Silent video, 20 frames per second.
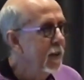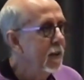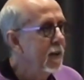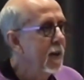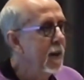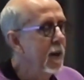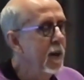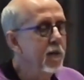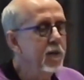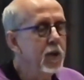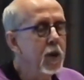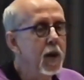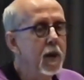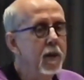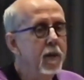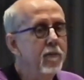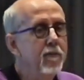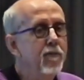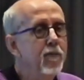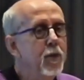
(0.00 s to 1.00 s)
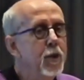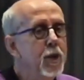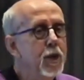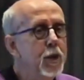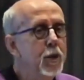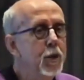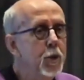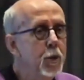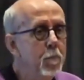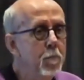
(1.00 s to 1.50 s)
And I've got a free
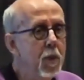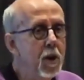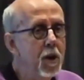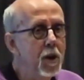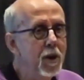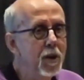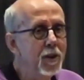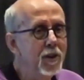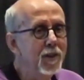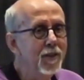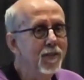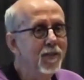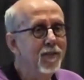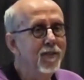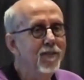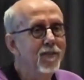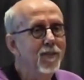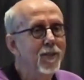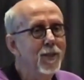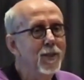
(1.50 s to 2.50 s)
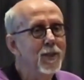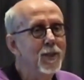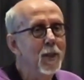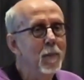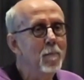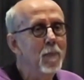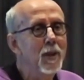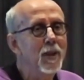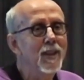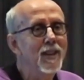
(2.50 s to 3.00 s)
coupon for
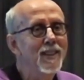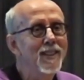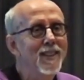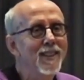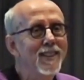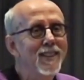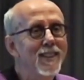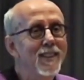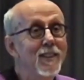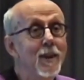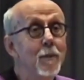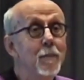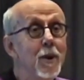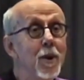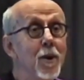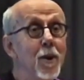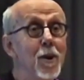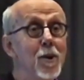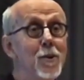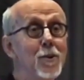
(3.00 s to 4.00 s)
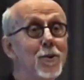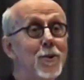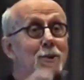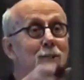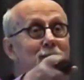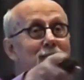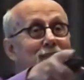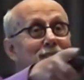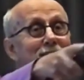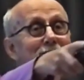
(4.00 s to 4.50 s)
somebody that can tell me. Oh,
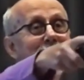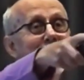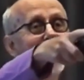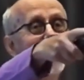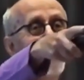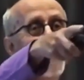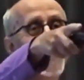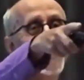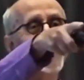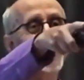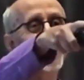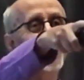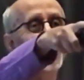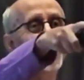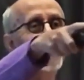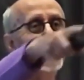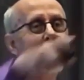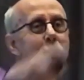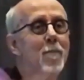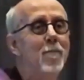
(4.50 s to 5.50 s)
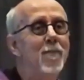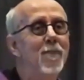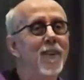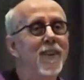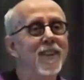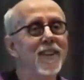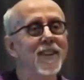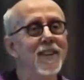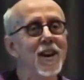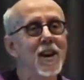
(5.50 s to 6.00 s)
there's two hands going up. What
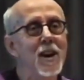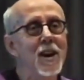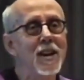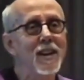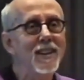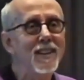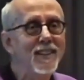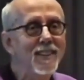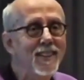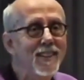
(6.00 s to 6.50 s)
do you got?